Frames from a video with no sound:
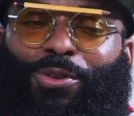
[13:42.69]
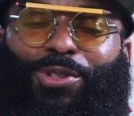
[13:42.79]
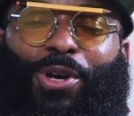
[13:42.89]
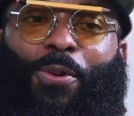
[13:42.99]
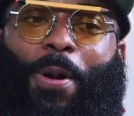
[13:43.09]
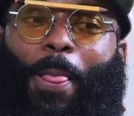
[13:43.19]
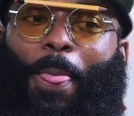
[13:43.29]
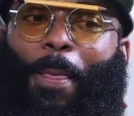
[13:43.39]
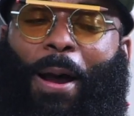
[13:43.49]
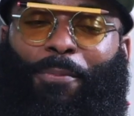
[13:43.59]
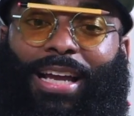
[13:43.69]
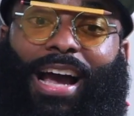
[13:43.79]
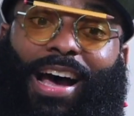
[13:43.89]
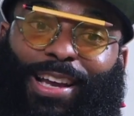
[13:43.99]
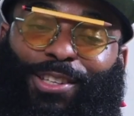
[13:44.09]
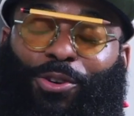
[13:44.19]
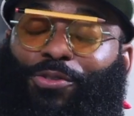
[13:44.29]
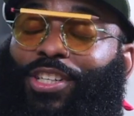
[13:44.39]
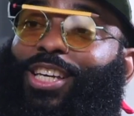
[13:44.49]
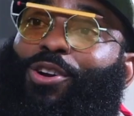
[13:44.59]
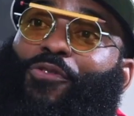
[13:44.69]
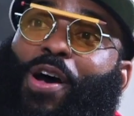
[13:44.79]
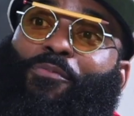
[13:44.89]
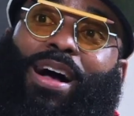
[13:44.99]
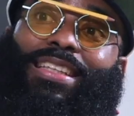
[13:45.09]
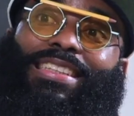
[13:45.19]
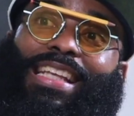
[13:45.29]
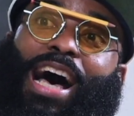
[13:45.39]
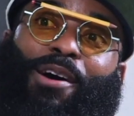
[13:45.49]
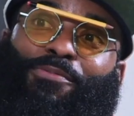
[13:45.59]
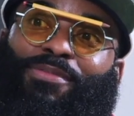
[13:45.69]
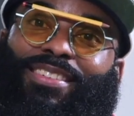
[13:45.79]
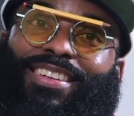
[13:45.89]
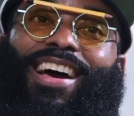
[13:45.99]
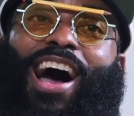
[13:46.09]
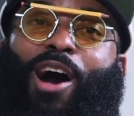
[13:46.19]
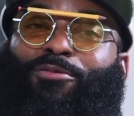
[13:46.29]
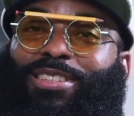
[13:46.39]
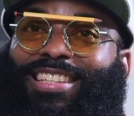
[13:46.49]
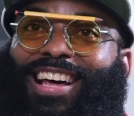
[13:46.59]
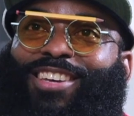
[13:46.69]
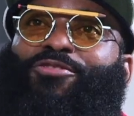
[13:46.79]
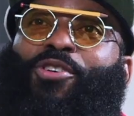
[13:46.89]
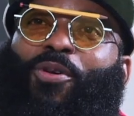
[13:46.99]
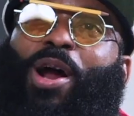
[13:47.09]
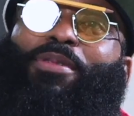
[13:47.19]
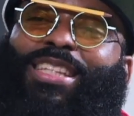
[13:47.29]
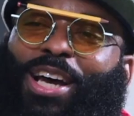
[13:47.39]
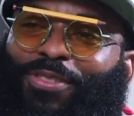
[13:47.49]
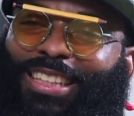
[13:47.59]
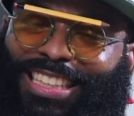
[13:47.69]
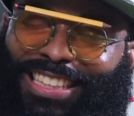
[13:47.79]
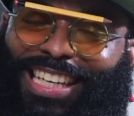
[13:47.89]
So I'm like, all right, so if she get off at my stop, I was like, you know what, I'm gonna definitely say